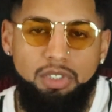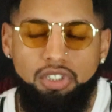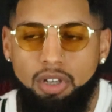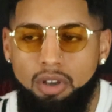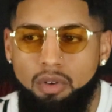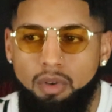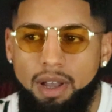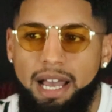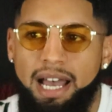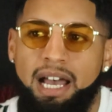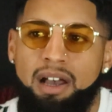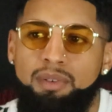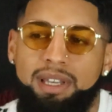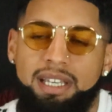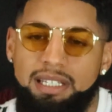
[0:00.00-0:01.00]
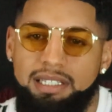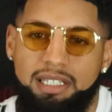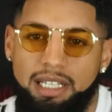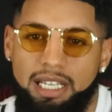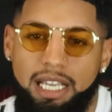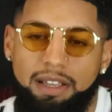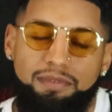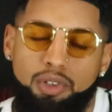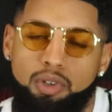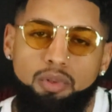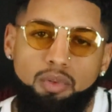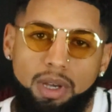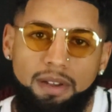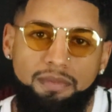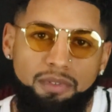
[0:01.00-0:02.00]
So how is it if
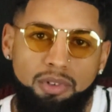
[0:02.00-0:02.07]
you